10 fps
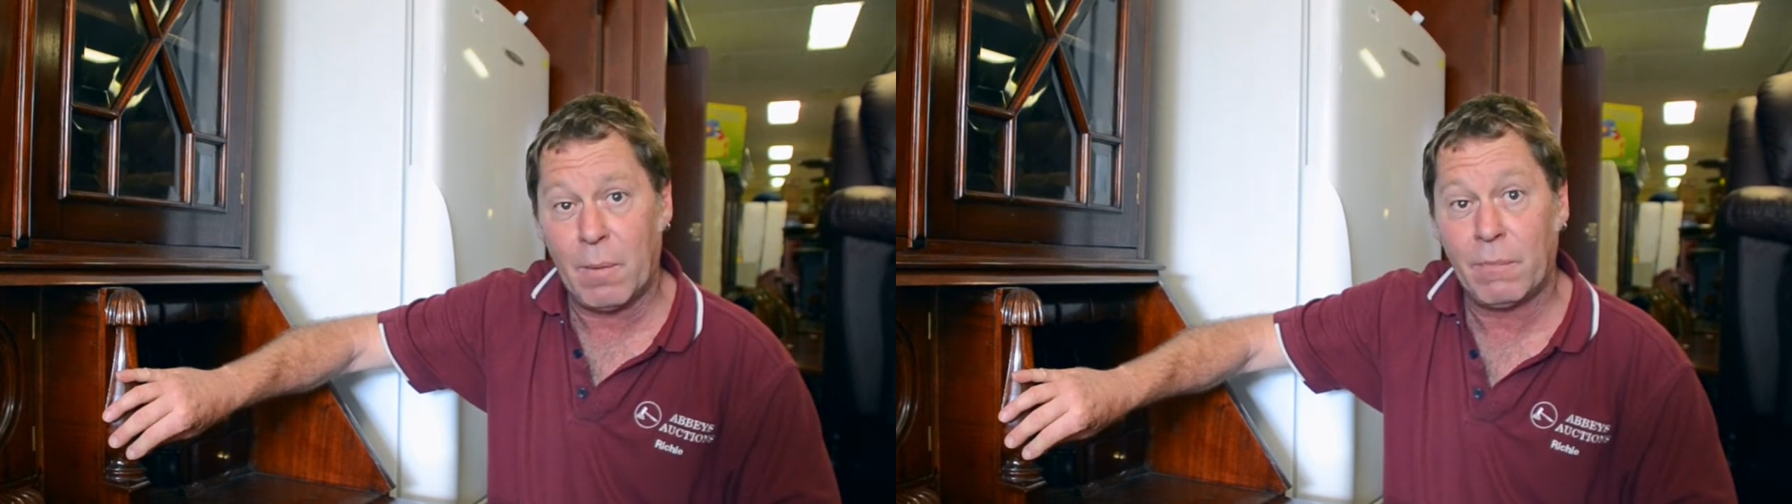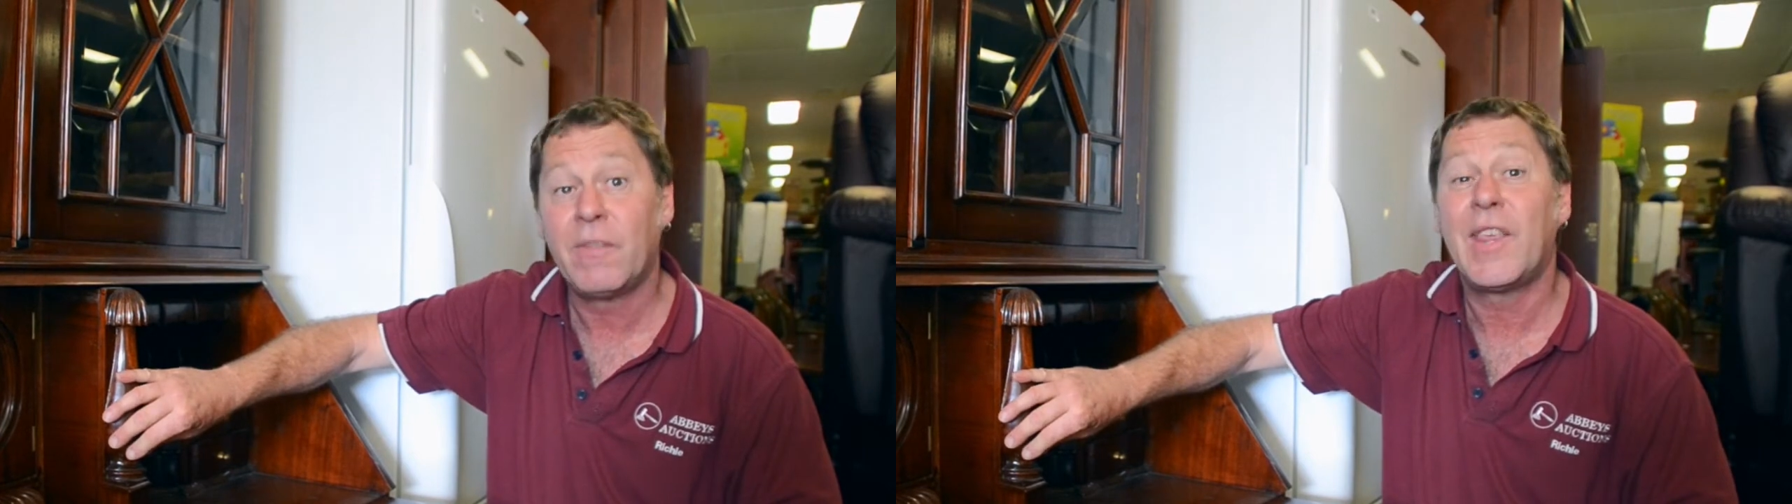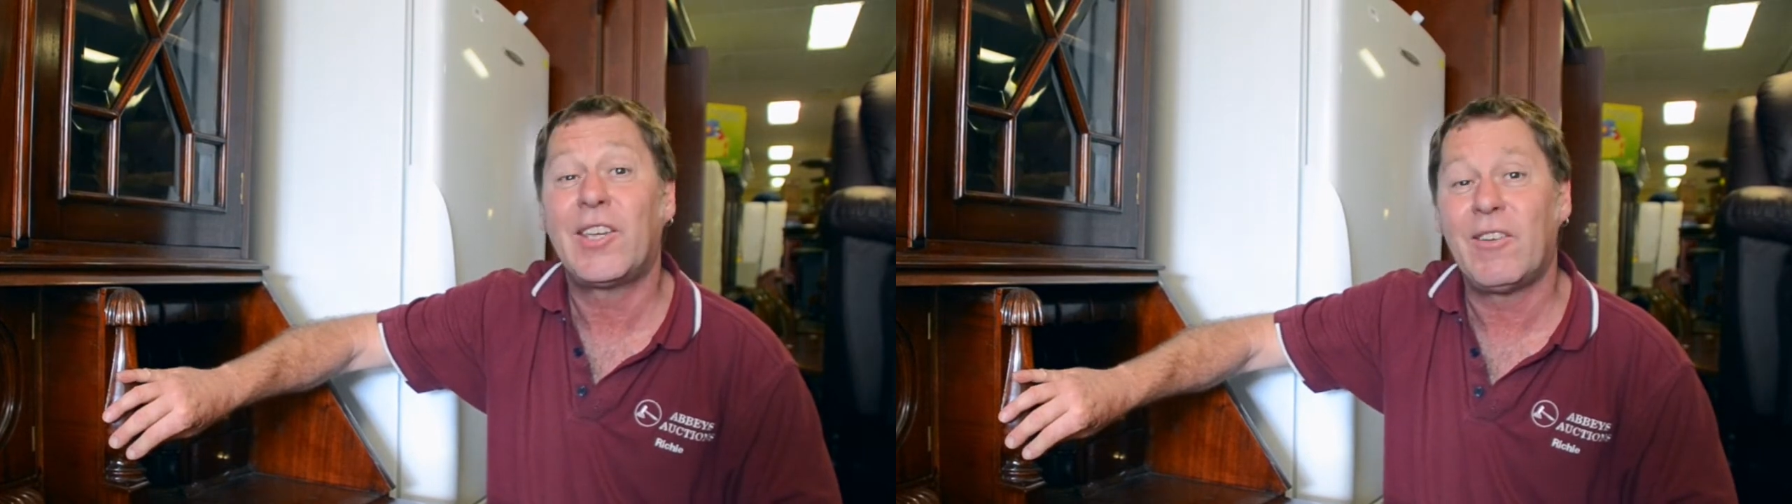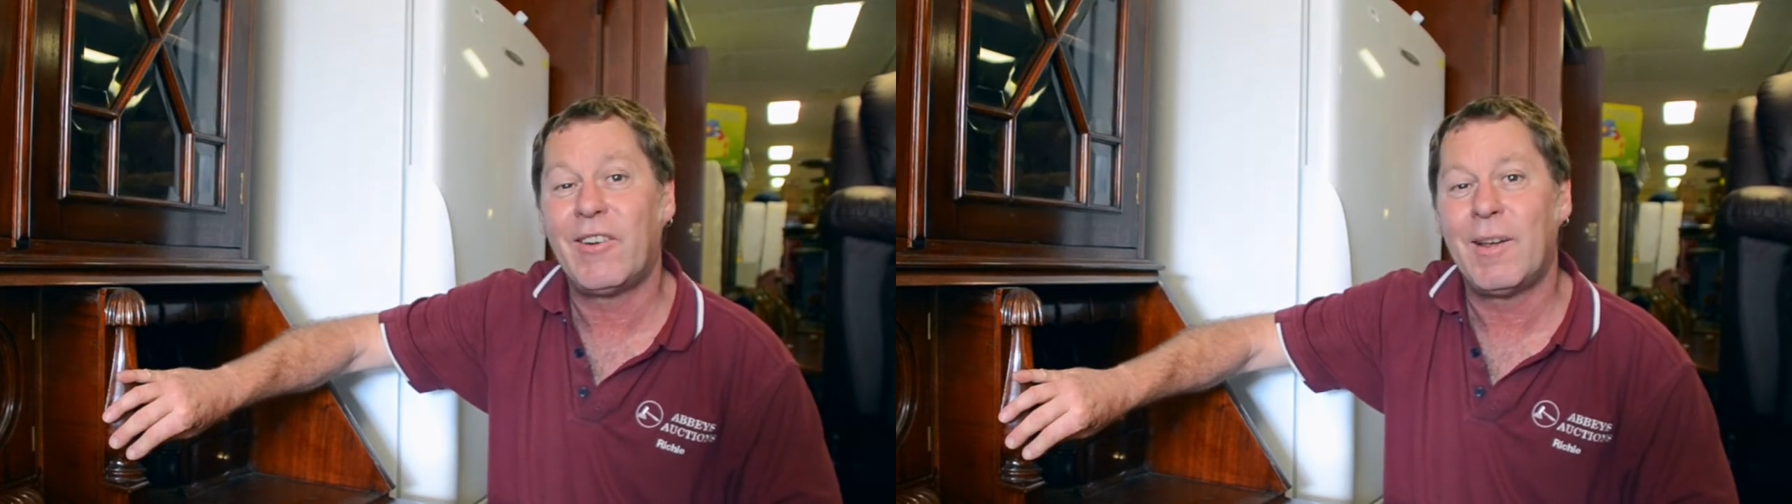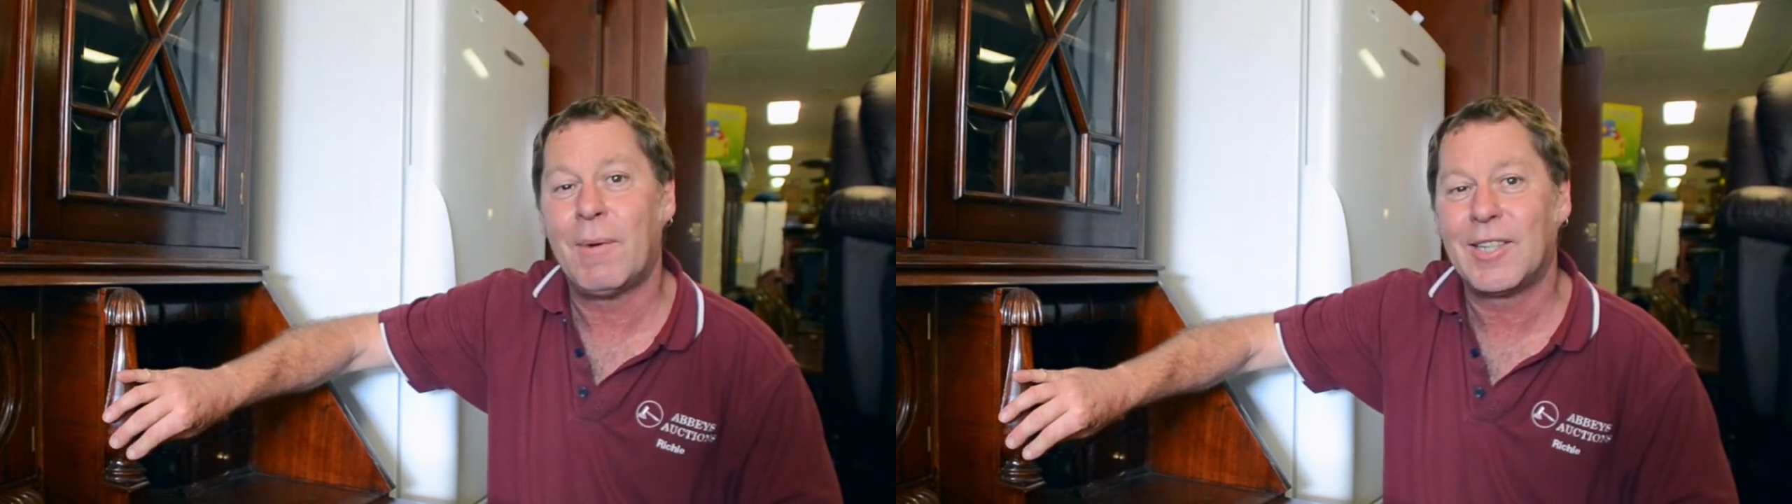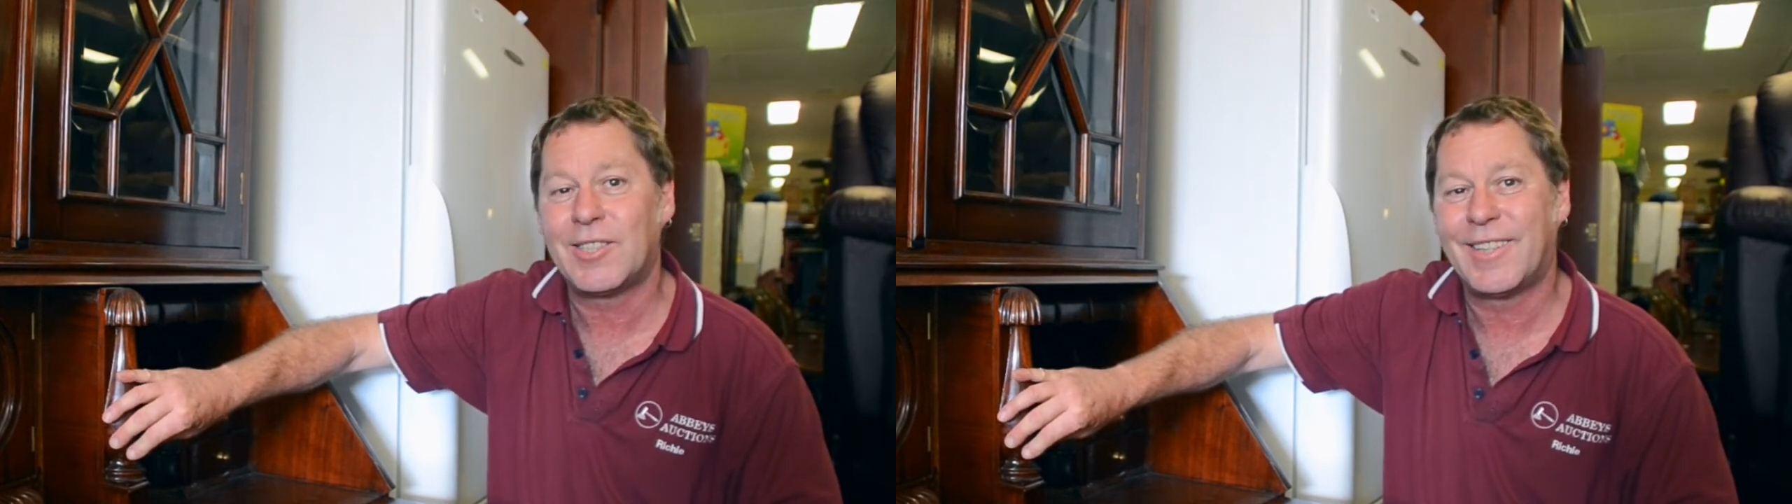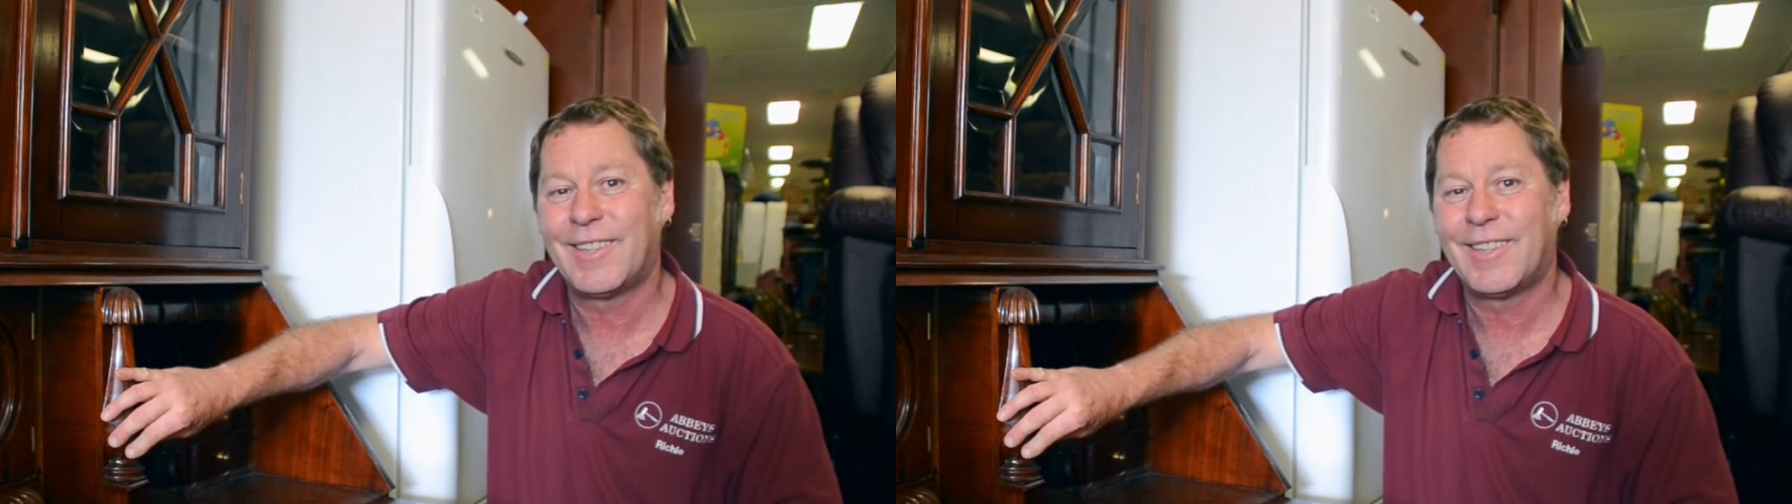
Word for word: them. Thank you very much.